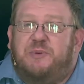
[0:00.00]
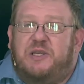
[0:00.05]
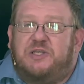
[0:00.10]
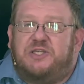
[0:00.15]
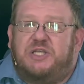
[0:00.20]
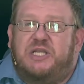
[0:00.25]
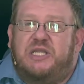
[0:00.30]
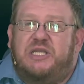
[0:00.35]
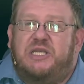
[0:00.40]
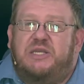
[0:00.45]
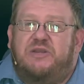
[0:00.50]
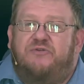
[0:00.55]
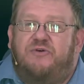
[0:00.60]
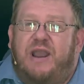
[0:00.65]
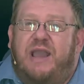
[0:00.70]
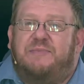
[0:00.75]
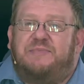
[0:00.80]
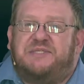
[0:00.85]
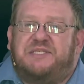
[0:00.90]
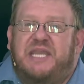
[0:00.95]
We
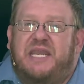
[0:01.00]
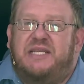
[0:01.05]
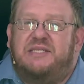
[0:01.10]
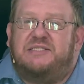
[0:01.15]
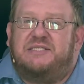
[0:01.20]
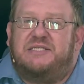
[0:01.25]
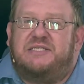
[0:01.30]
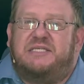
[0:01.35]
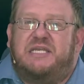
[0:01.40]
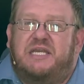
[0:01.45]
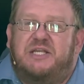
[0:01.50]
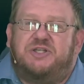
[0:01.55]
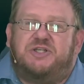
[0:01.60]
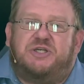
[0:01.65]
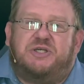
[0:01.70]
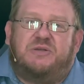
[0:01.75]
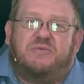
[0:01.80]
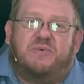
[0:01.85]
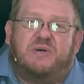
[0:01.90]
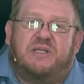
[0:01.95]
especially grab Satan's
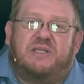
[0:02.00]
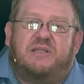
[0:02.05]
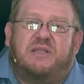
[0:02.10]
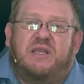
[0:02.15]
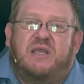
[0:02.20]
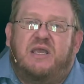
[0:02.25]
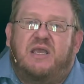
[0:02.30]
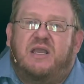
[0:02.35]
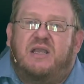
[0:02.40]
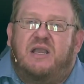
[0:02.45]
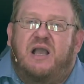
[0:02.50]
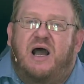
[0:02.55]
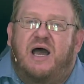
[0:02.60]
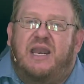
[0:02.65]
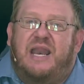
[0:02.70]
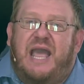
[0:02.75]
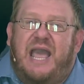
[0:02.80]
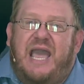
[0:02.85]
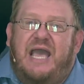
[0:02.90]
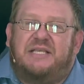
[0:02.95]
attention when
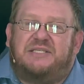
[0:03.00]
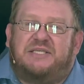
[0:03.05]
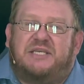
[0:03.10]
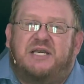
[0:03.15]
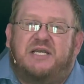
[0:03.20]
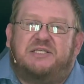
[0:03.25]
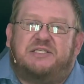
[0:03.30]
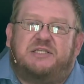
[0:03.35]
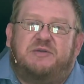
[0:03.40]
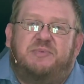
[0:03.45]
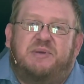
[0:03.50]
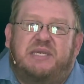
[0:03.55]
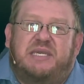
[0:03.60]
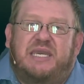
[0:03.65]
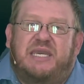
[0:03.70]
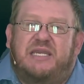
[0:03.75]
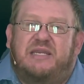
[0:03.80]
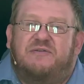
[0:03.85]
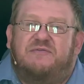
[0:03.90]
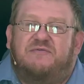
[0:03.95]
God asks us to
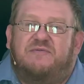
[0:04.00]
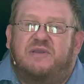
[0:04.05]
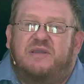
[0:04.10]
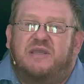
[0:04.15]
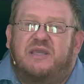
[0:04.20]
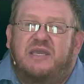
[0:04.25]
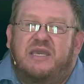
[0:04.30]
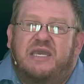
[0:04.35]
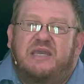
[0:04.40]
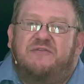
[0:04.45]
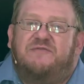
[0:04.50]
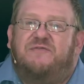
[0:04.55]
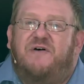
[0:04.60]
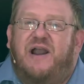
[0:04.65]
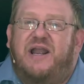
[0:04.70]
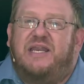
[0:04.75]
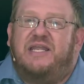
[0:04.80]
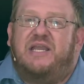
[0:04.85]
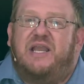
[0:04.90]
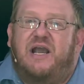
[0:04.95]
begin
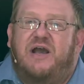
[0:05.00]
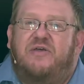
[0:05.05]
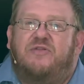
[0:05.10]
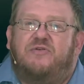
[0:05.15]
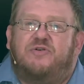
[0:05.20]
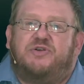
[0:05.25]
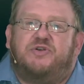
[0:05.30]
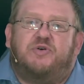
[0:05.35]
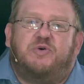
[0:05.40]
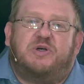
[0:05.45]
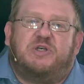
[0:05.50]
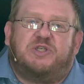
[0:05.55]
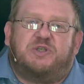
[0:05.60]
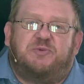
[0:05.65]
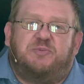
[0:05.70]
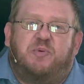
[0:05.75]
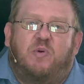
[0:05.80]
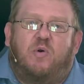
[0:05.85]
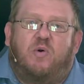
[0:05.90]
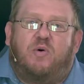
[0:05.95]
inviting others to
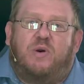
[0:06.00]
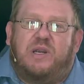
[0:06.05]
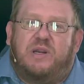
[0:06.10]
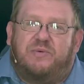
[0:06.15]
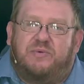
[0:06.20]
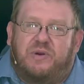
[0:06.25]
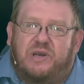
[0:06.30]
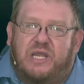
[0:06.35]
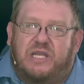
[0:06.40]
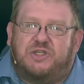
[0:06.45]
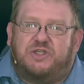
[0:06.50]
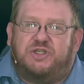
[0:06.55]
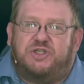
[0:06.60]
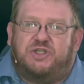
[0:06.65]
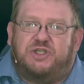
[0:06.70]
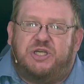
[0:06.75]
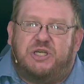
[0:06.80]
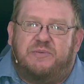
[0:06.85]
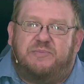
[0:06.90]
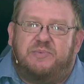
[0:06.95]
explore a
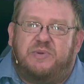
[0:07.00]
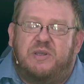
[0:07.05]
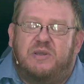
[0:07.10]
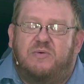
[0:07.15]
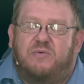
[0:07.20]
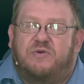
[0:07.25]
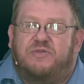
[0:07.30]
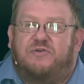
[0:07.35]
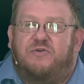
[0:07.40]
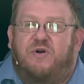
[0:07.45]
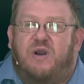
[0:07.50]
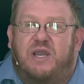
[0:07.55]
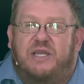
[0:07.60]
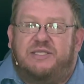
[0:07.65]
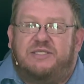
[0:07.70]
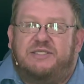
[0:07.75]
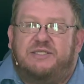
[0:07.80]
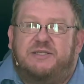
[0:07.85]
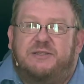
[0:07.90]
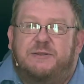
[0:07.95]
relationship with
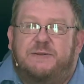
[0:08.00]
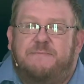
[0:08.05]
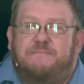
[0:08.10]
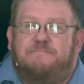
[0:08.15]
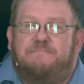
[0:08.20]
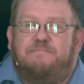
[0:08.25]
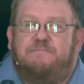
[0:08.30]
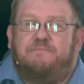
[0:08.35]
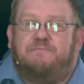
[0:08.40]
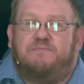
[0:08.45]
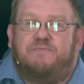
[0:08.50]
Christ.